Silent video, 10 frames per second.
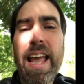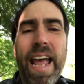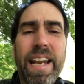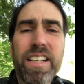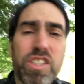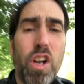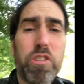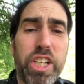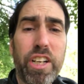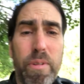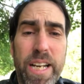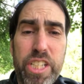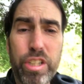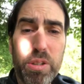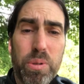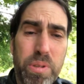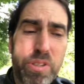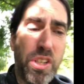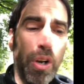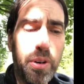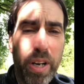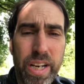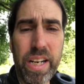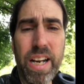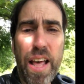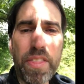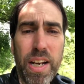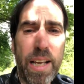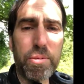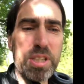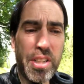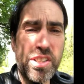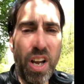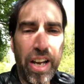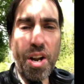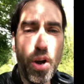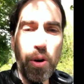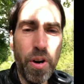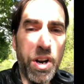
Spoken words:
And it's not generational. So in other languages, I know